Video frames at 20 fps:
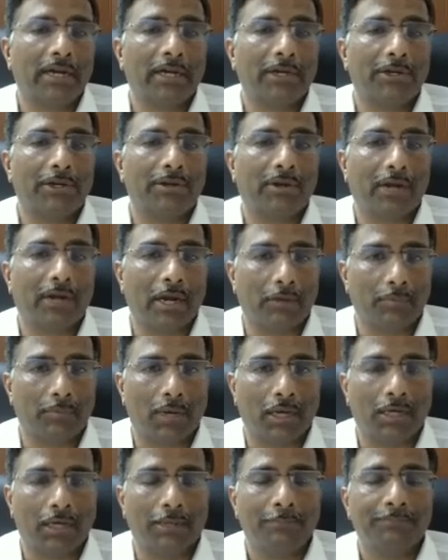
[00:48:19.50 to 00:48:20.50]
into your
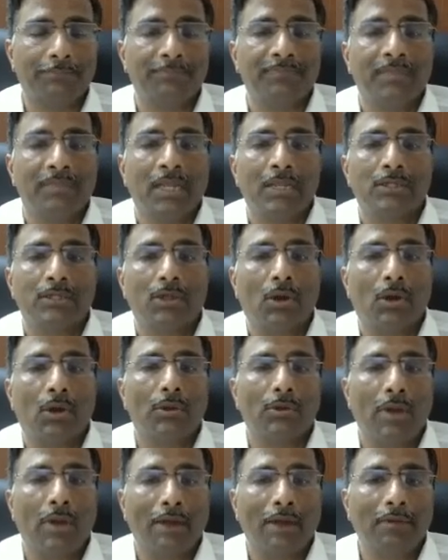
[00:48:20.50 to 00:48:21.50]
network. So
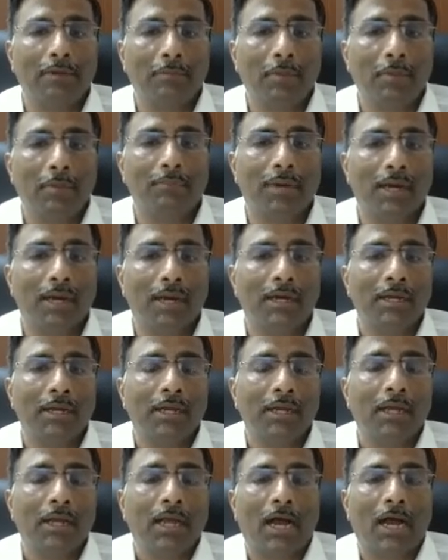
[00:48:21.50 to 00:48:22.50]
you have to remember,
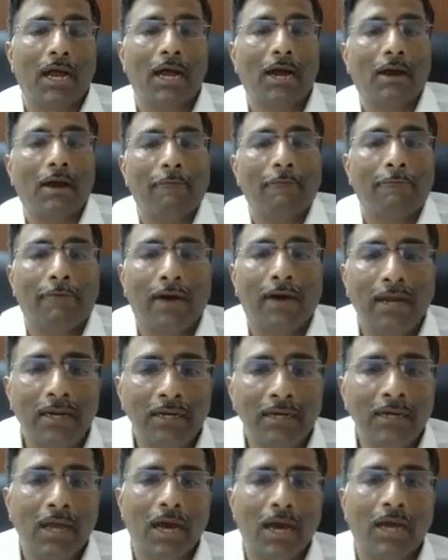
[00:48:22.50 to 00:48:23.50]

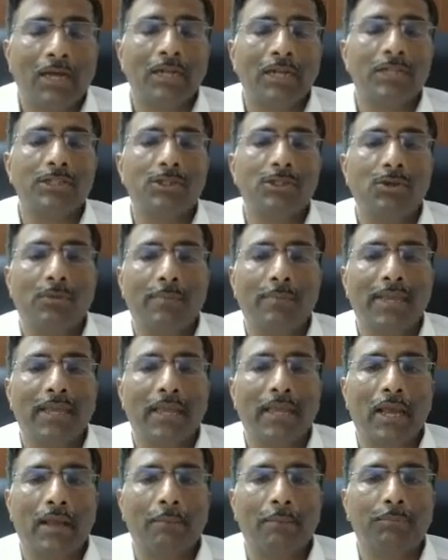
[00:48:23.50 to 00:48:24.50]
one
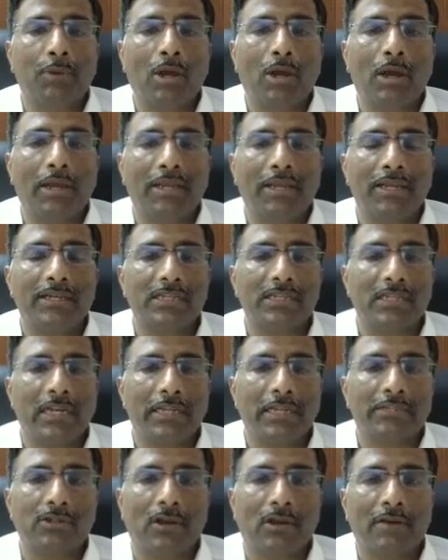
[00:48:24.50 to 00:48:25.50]
unassuming employee
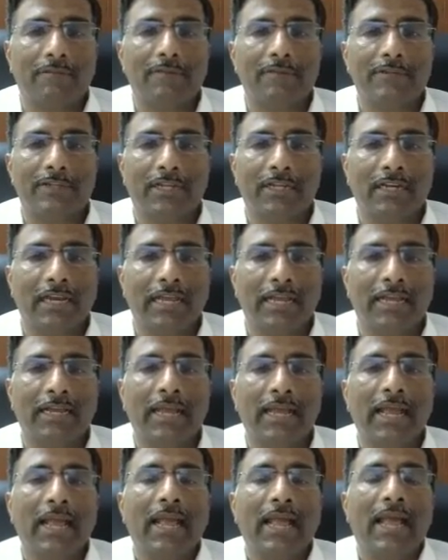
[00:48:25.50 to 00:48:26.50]
just clicks on a phishing
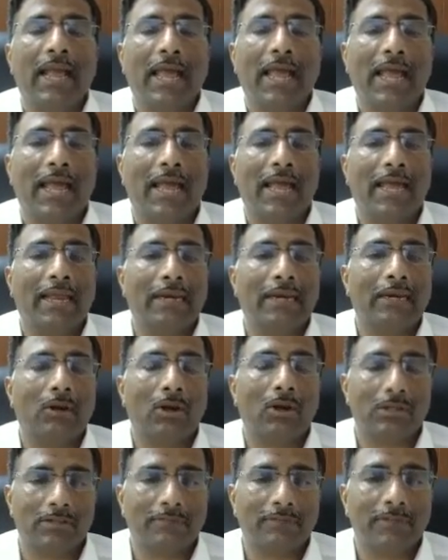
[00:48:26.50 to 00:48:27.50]
link,
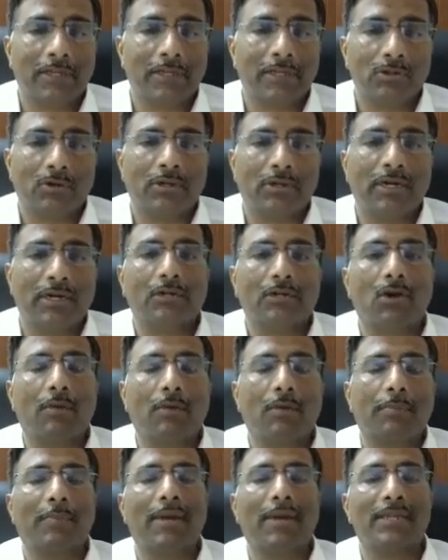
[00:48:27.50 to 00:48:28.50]
and lots of things could be
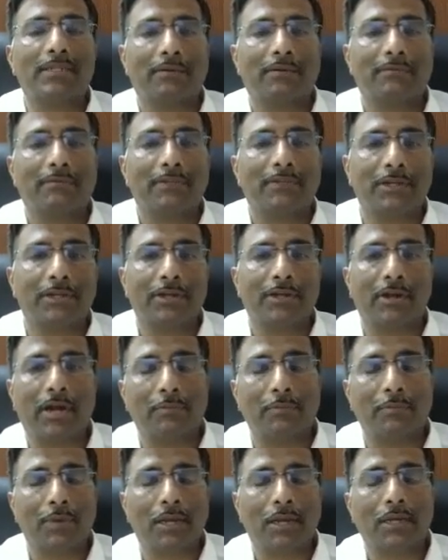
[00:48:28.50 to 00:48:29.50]
compromised within your
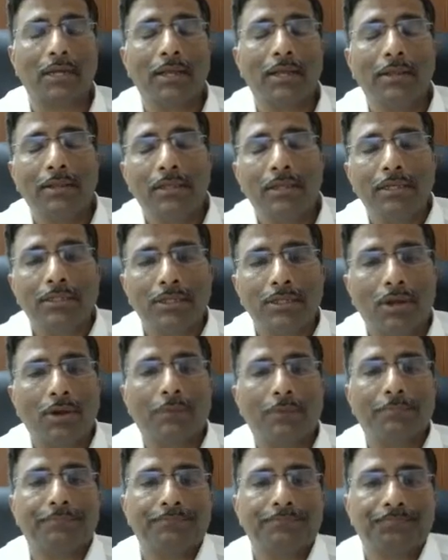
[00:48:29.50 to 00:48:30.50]
network.
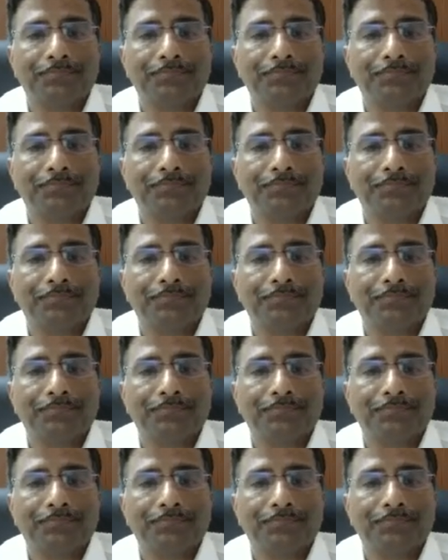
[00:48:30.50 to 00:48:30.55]
So